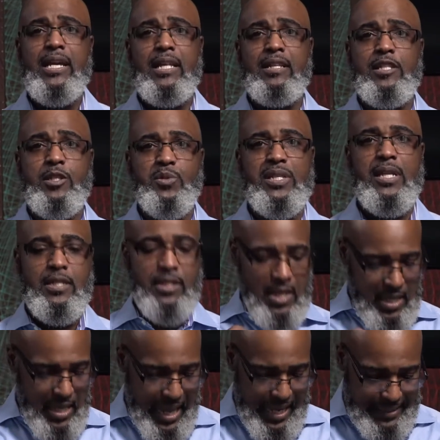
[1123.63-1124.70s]
and this is what it says,
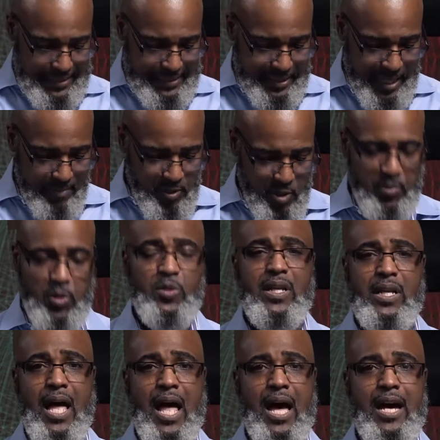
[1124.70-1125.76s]
acceptable to
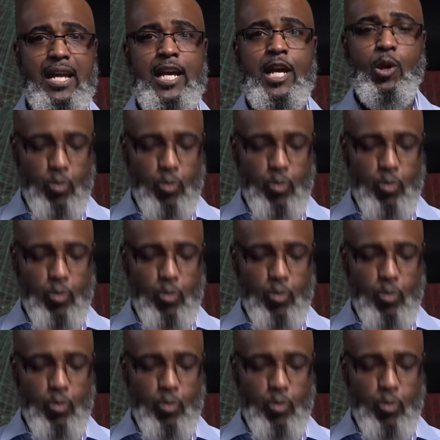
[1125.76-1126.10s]
God,